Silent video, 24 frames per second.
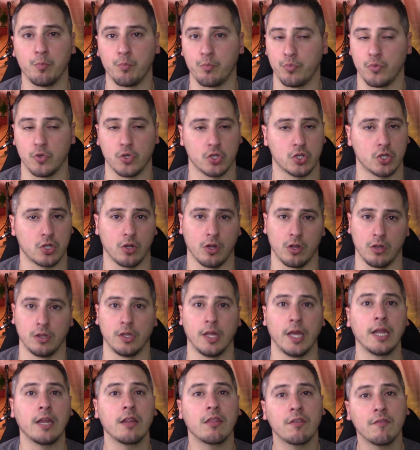just a
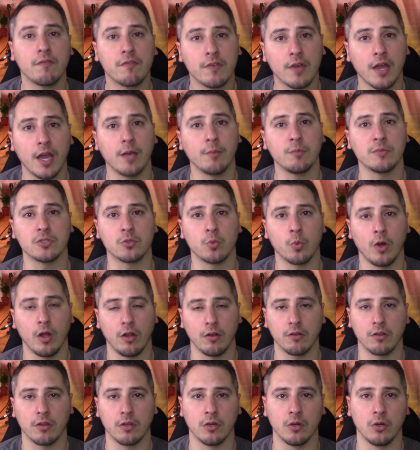length of time as
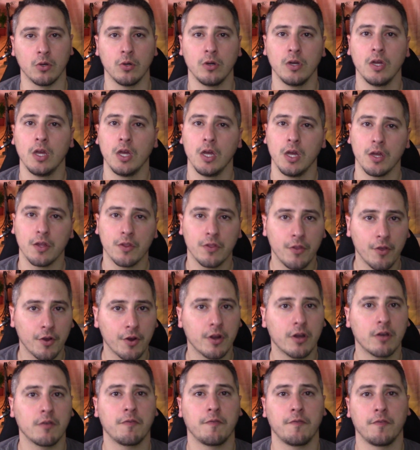well too.
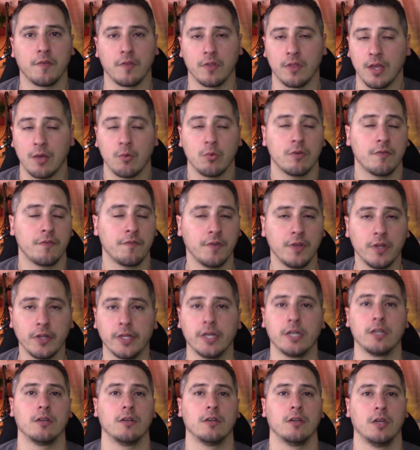They would feel
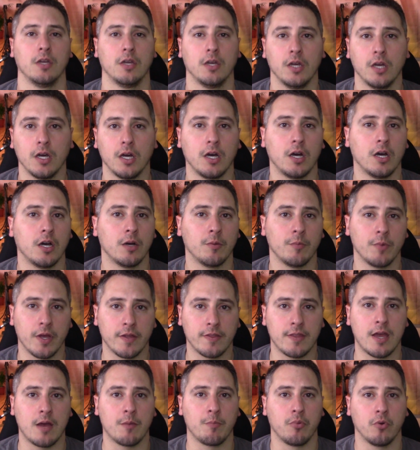it at
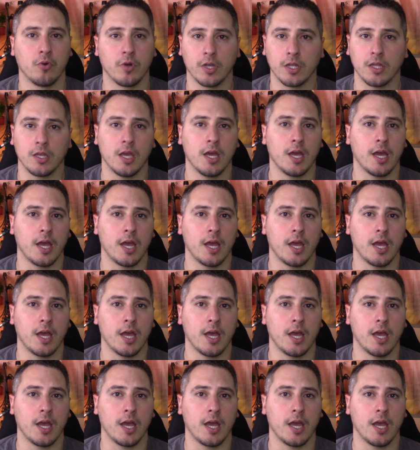that point. Yeah,